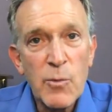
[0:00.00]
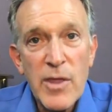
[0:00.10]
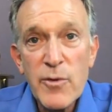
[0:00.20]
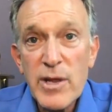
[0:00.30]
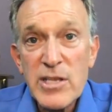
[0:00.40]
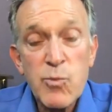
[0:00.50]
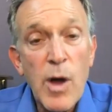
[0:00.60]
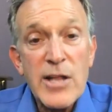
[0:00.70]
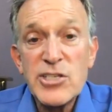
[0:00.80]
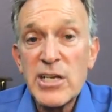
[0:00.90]
whether it's
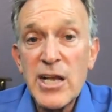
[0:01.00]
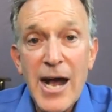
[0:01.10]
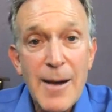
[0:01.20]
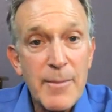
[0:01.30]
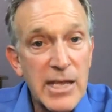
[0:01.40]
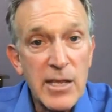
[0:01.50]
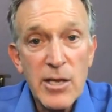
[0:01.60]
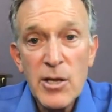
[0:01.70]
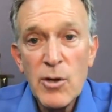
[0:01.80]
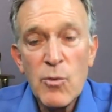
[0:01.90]
watching comedy
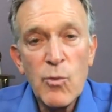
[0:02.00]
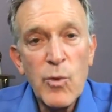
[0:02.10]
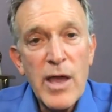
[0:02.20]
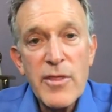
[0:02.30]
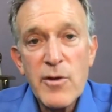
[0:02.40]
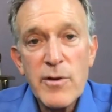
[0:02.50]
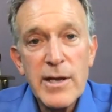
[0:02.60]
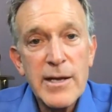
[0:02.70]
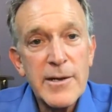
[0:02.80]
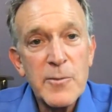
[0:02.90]
whether
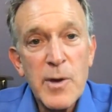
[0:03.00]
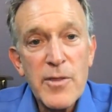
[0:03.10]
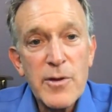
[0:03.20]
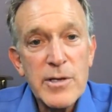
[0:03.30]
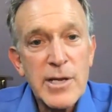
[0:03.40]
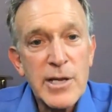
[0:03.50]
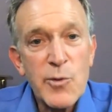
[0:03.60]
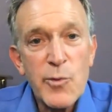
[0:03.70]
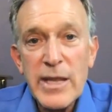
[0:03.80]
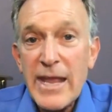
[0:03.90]
uh, whether to
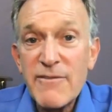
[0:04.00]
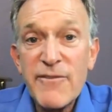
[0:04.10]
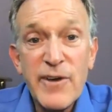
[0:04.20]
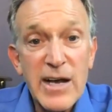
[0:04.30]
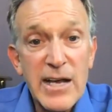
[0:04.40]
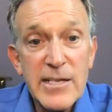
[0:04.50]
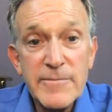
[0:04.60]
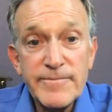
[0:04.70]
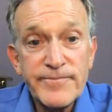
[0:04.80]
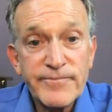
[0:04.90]
create
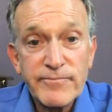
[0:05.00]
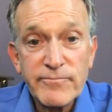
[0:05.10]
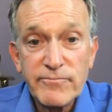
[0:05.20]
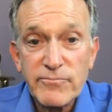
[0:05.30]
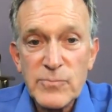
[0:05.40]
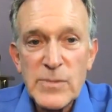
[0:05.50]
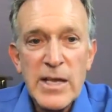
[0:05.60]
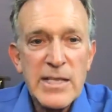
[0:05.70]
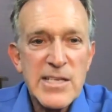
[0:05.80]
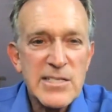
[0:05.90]
fun
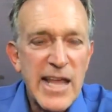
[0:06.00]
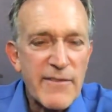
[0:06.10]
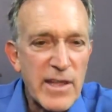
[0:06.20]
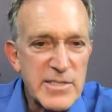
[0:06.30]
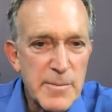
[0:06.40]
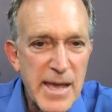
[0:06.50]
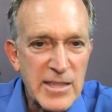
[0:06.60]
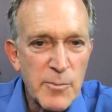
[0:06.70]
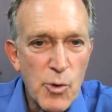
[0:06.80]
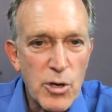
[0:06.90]
it says laugh lines
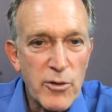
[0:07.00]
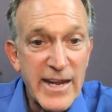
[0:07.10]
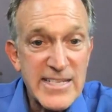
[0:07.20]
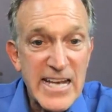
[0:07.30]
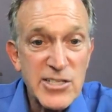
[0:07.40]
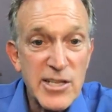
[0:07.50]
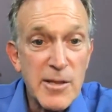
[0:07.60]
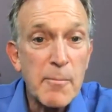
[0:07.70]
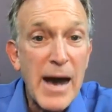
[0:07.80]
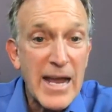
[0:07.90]
impact the borderline it's actually the
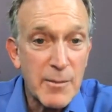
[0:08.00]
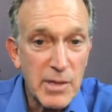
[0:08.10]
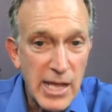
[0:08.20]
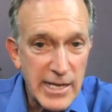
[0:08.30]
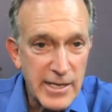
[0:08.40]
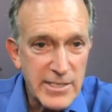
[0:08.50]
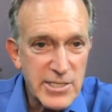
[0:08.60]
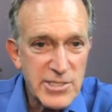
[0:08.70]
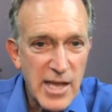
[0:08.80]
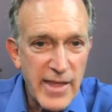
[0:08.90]
bottom line i
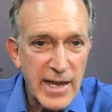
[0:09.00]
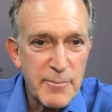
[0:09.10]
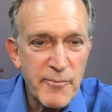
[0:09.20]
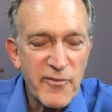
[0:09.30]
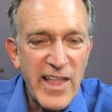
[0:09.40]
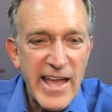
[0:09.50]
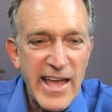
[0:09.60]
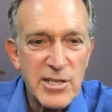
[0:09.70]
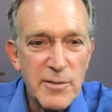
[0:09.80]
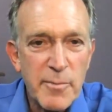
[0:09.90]
just saw that
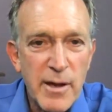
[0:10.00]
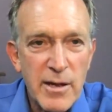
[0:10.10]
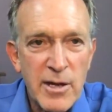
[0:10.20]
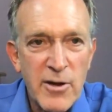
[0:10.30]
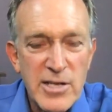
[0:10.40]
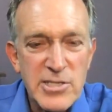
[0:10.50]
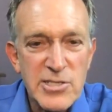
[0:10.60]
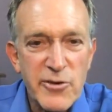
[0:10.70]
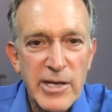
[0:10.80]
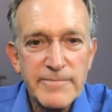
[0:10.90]
flash across the
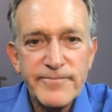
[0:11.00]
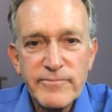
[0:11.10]
screen